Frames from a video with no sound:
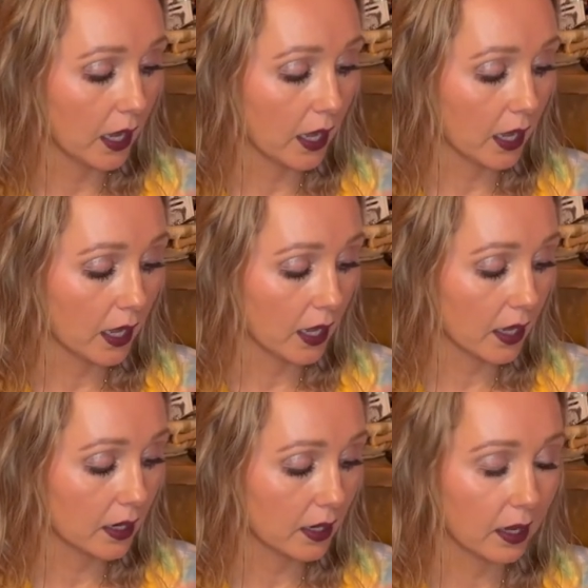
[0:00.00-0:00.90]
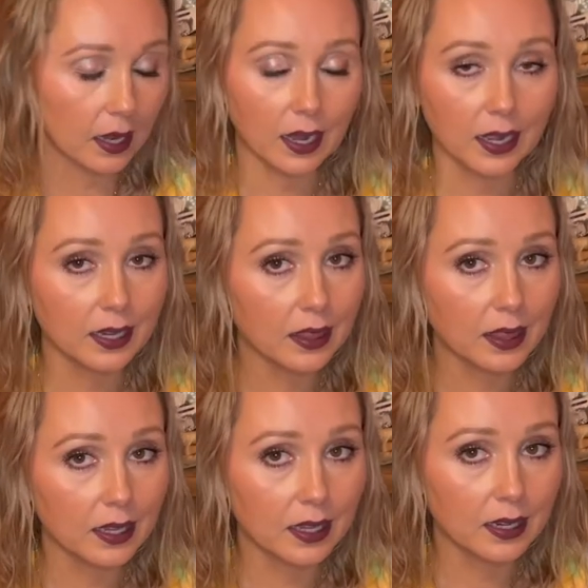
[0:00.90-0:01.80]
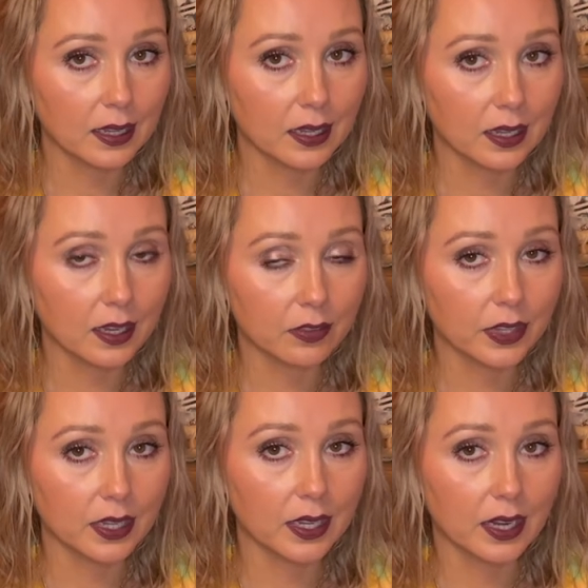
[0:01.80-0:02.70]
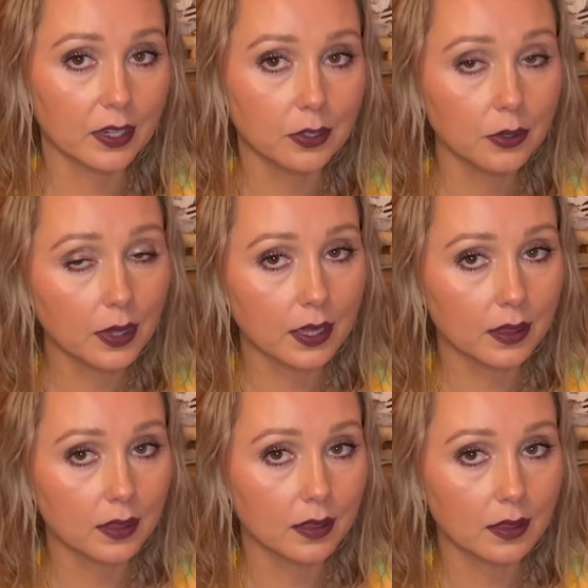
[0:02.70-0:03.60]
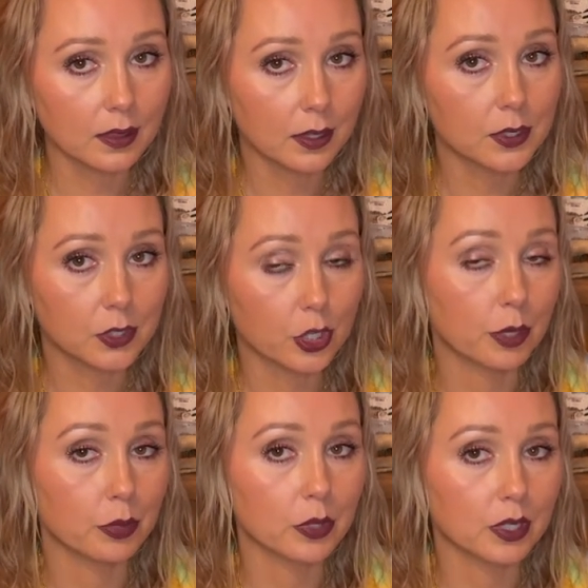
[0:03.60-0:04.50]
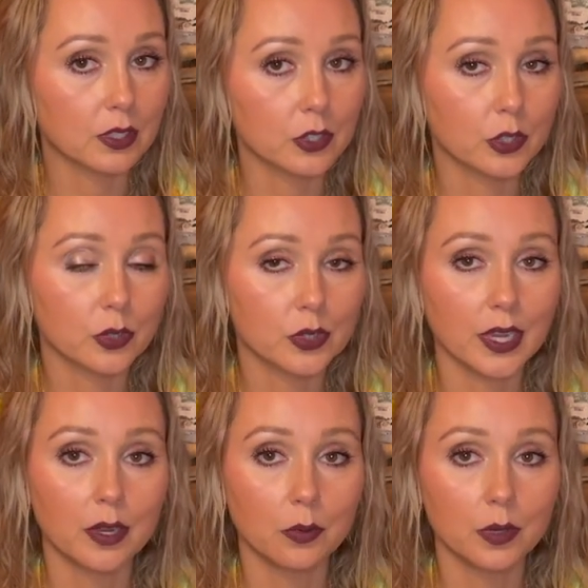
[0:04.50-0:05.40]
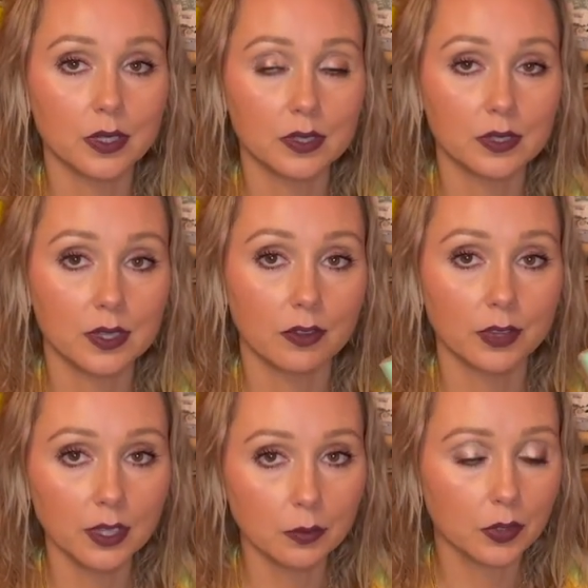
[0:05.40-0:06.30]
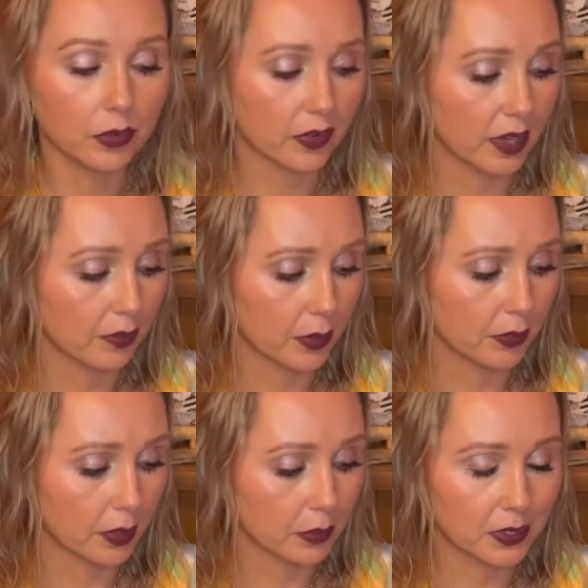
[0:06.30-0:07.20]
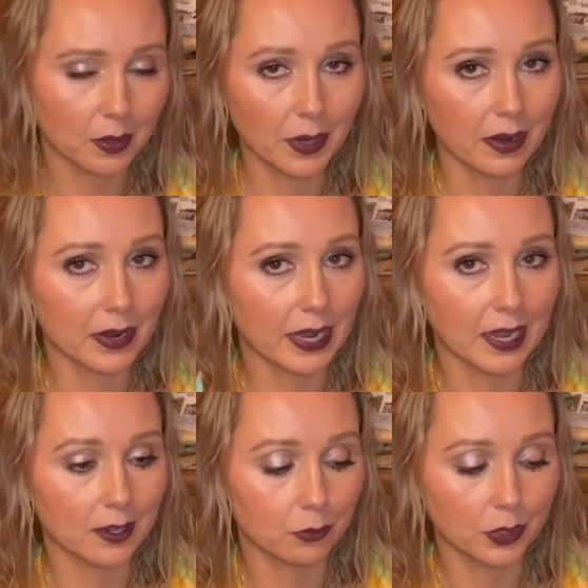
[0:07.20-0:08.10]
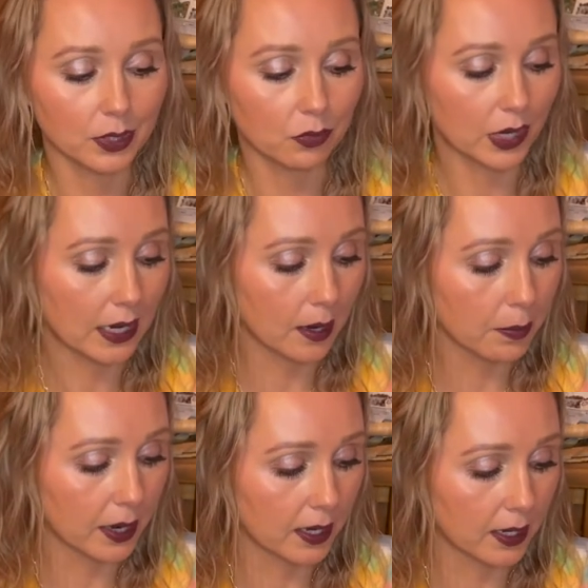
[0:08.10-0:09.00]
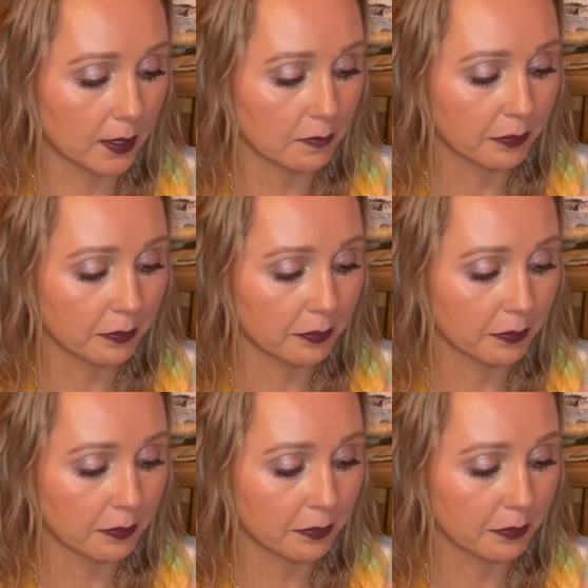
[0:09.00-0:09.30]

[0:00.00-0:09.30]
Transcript: And I didn't think anything of it. And I knew that this shampoo and conditioner set was available for FabFitFun, but somehow I hadn't really read up on it.